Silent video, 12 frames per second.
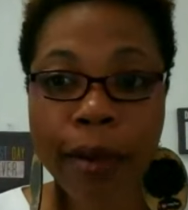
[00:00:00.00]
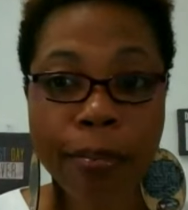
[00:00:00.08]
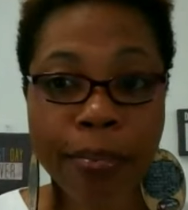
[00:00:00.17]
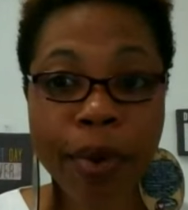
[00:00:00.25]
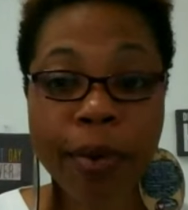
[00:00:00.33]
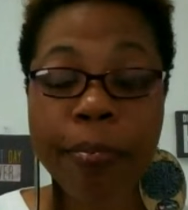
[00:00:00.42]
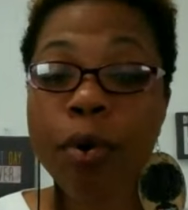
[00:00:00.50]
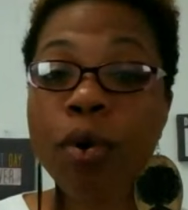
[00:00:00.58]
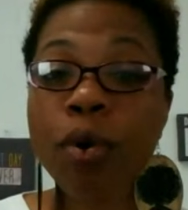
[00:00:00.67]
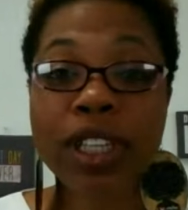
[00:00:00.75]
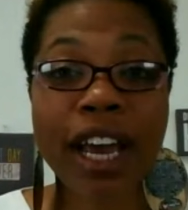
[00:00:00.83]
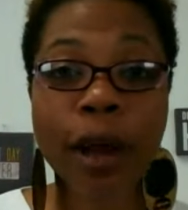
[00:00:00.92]
and
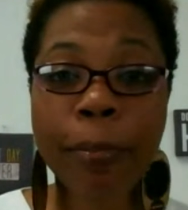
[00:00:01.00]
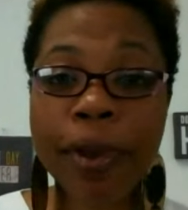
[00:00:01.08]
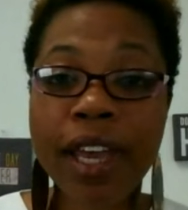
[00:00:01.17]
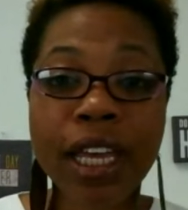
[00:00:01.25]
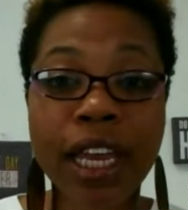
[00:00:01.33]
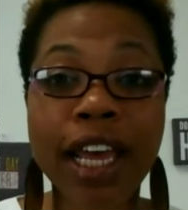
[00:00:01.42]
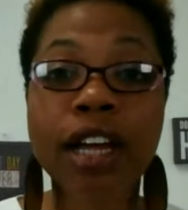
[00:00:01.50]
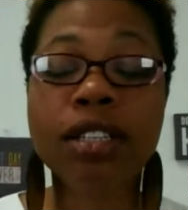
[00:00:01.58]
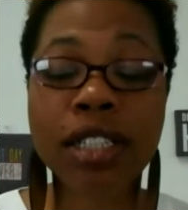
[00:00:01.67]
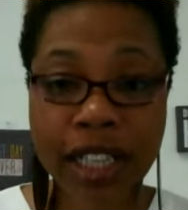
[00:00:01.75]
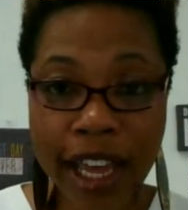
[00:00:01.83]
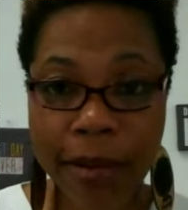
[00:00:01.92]
pull down a P&L
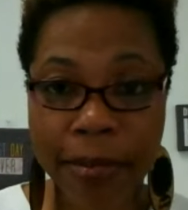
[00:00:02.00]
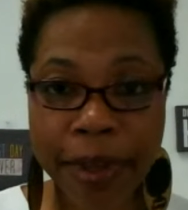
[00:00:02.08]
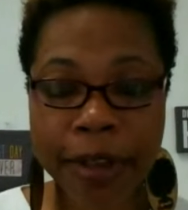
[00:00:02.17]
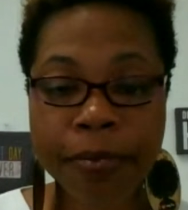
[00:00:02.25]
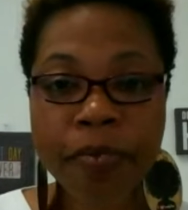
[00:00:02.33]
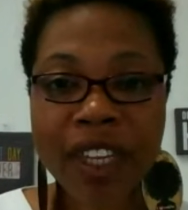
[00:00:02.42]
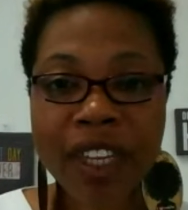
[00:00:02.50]
statement